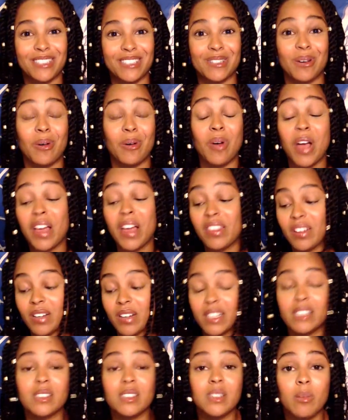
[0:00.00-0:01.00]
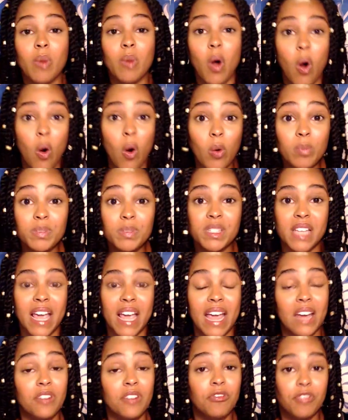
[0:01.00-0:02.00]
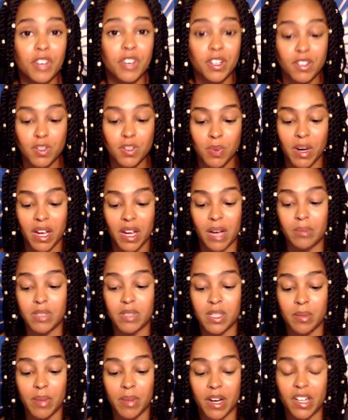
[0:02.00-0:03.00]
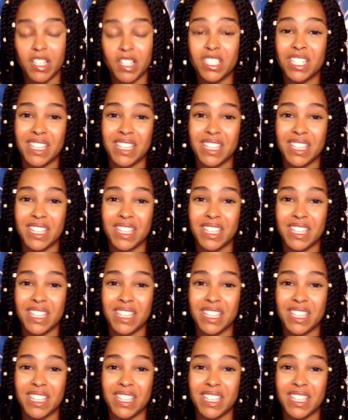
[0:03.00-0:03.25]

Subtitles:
So there is some hopes and fears when it comes to marriage.